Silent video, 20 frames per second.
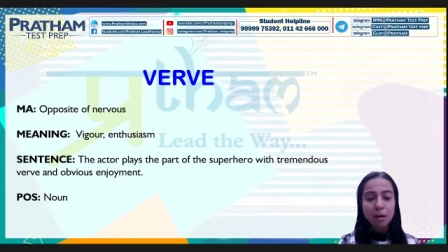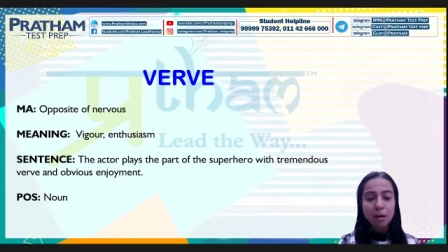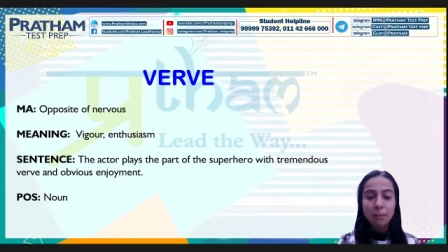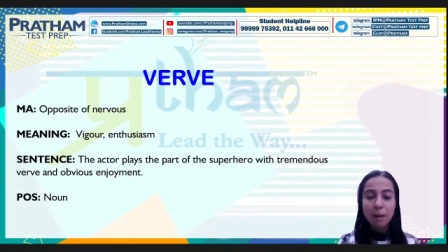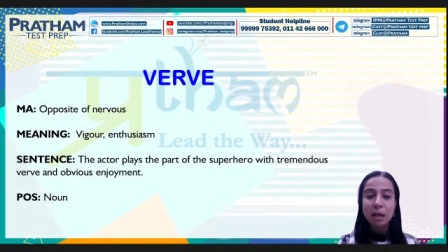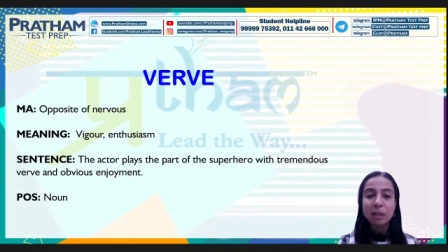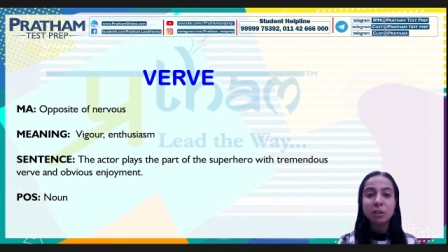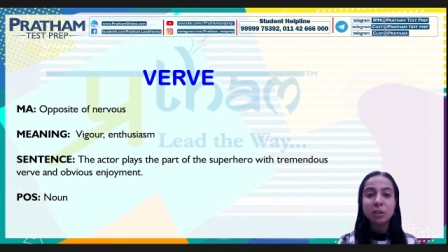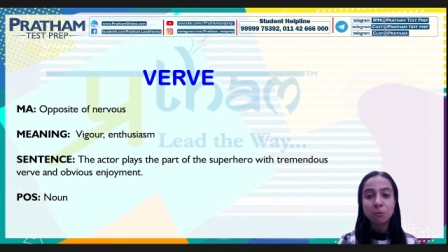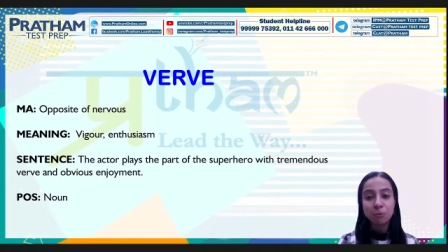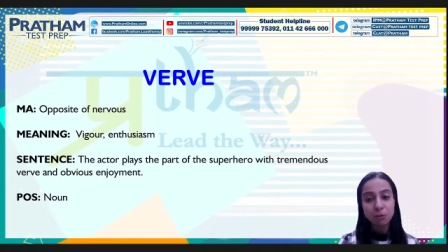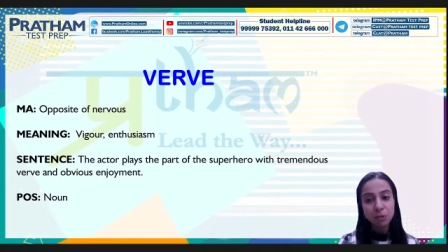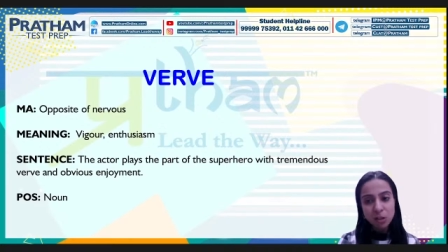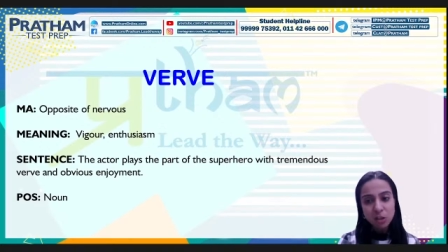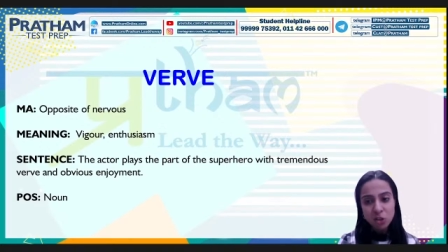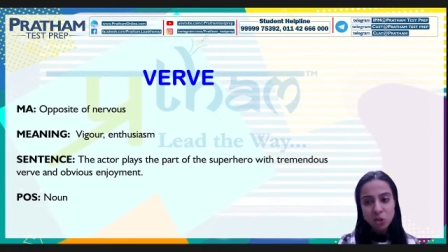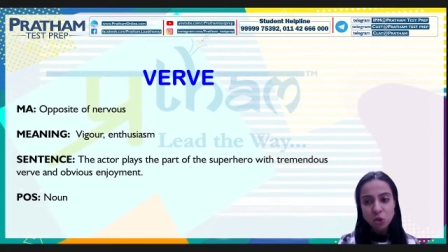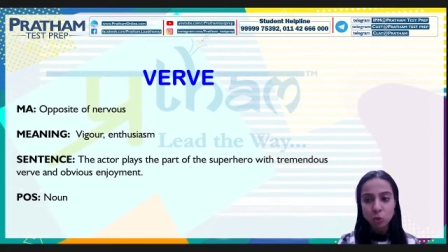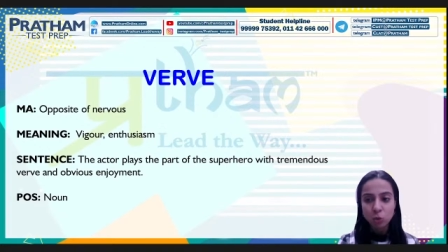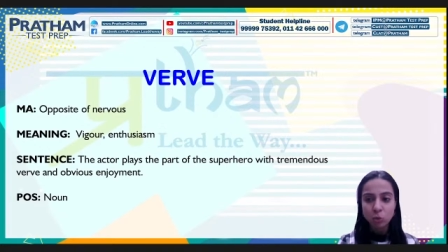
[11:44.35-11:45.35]
by the
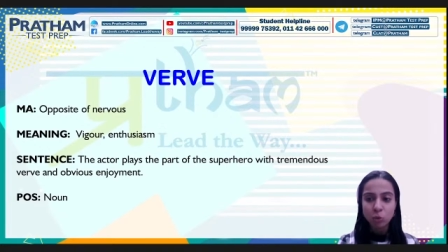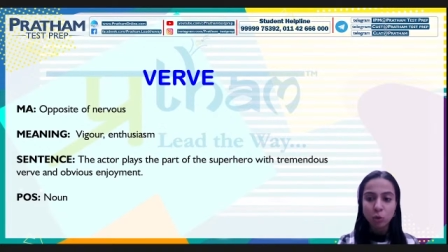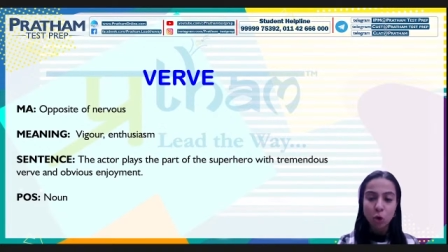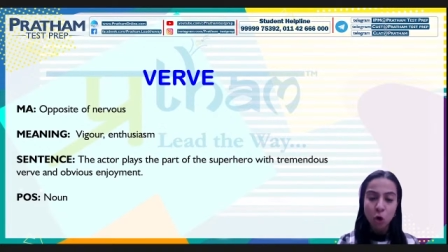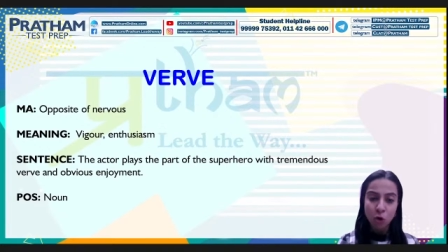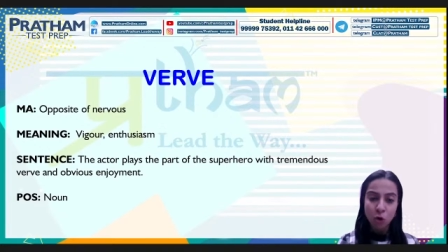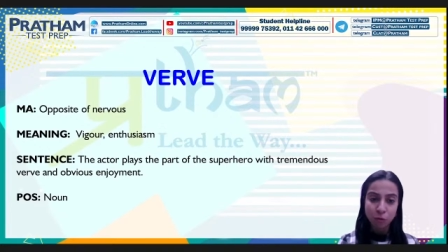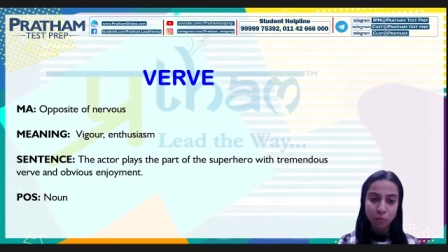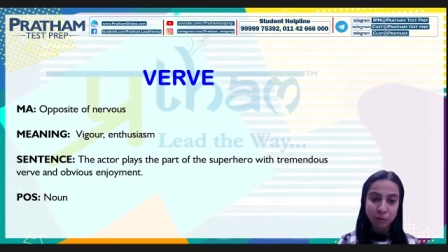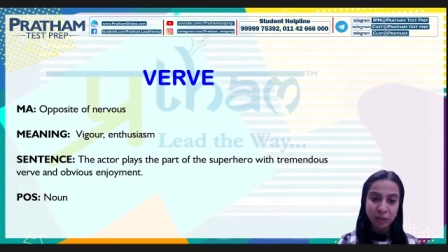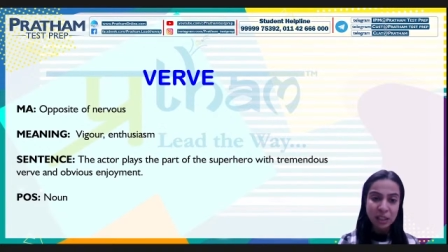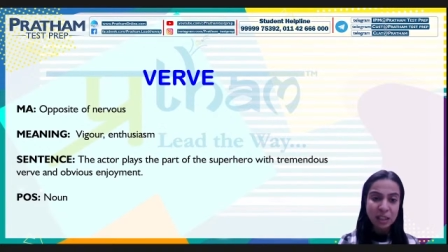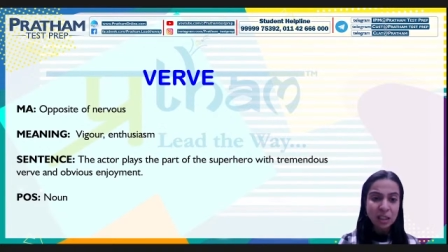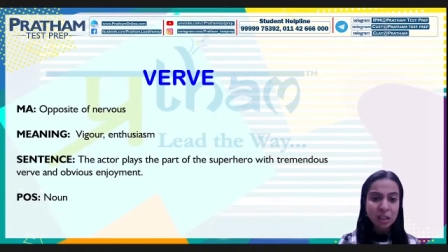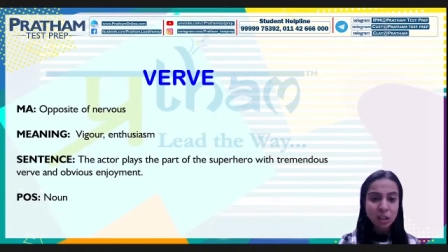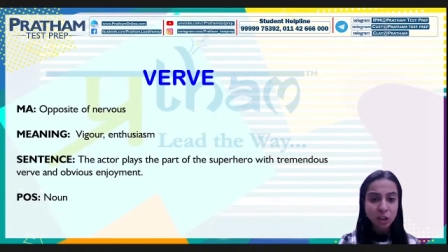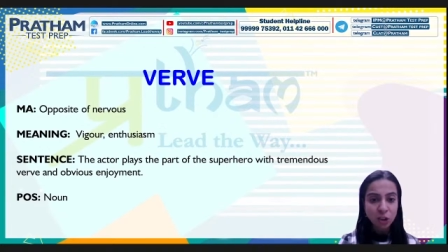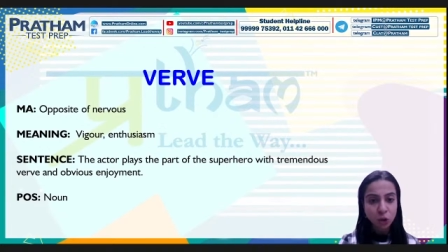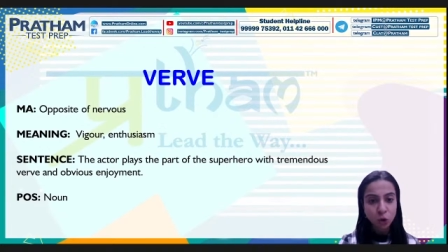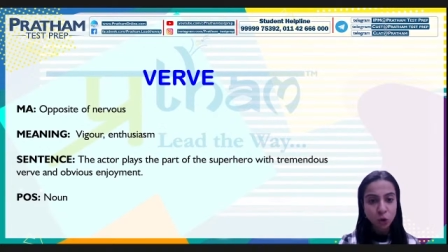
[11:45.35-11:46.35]
virtue of being
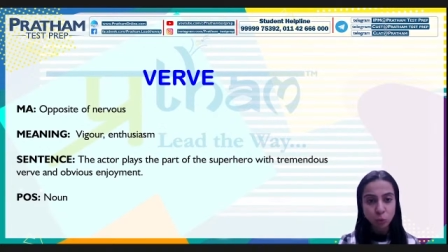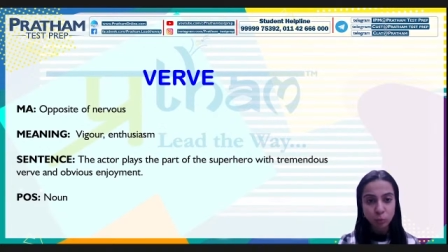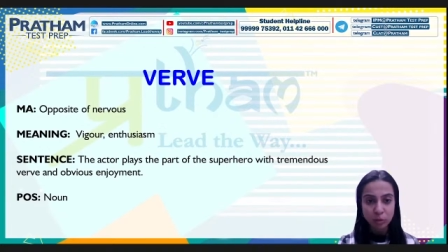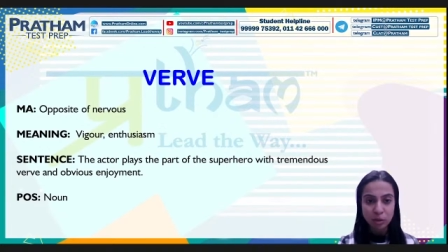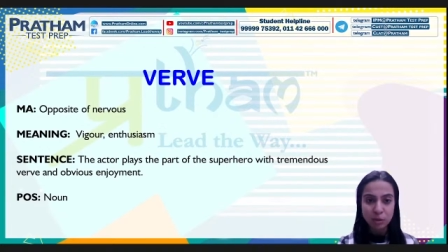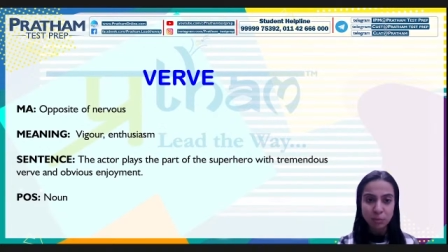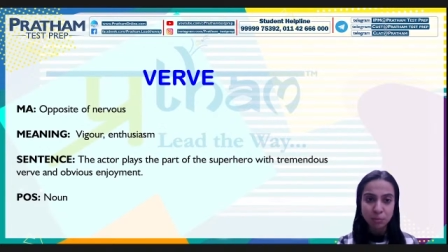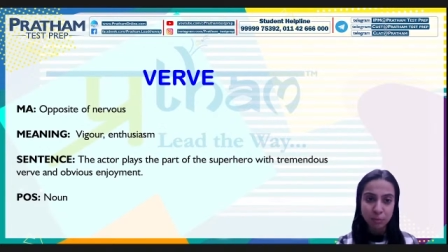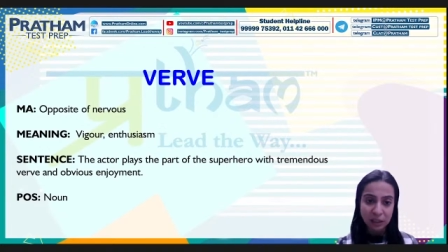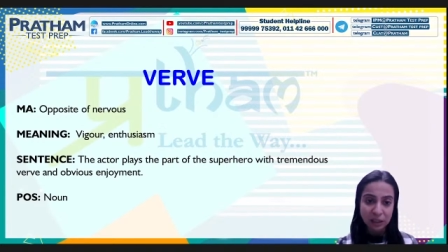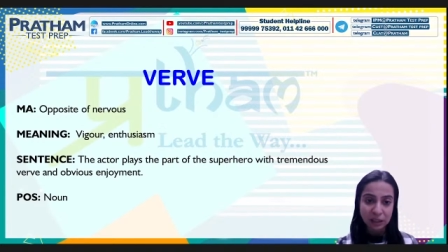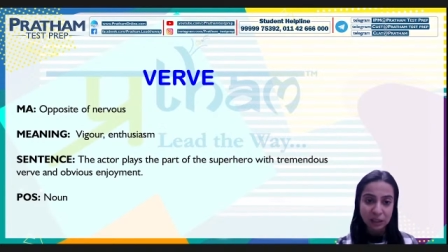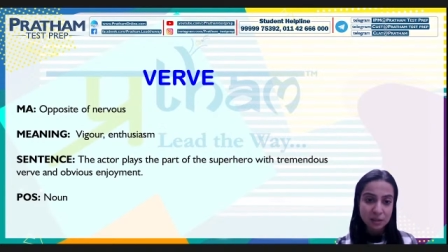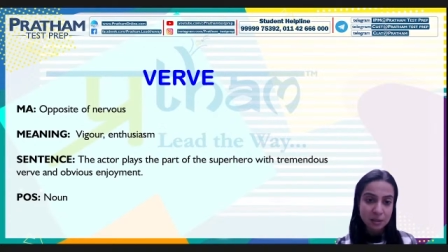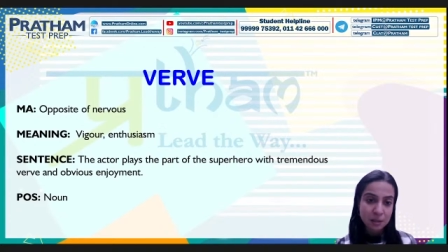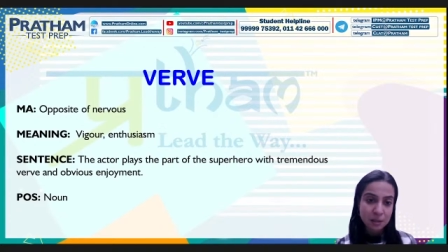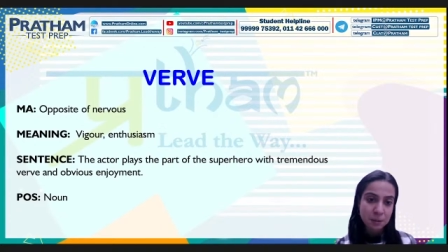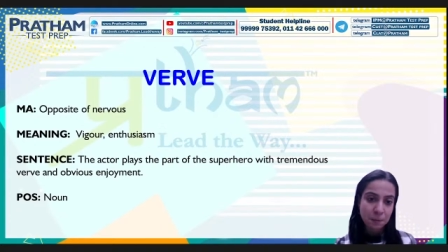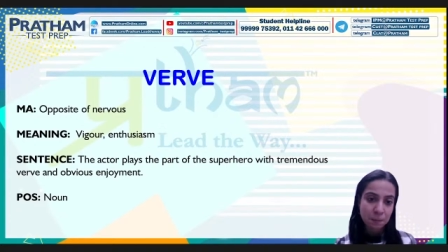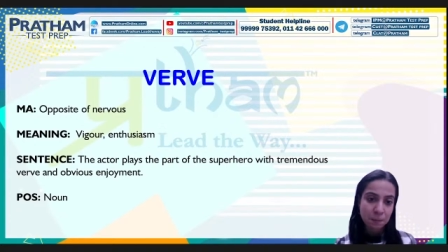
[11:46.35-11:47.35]
human
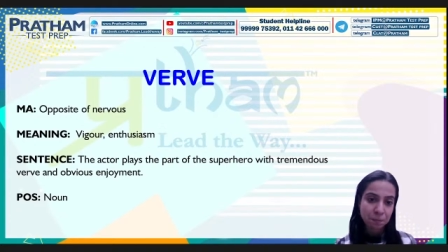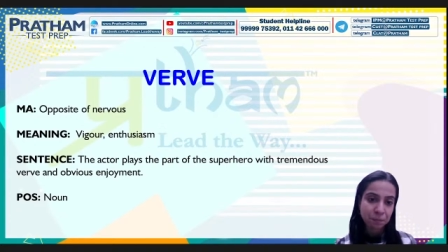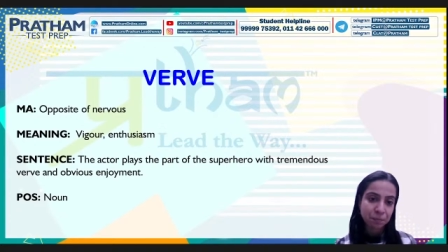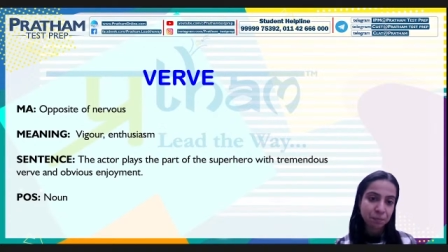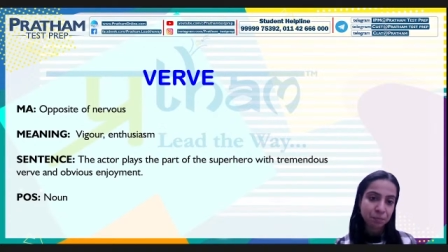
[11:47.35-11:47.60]
beings.